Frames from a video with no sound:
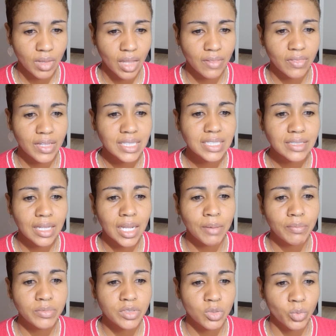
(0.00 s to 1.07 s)
then stayed
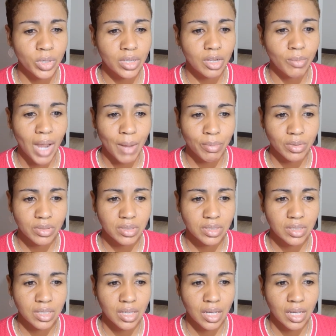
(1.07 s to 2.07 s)
up to read their Bibles.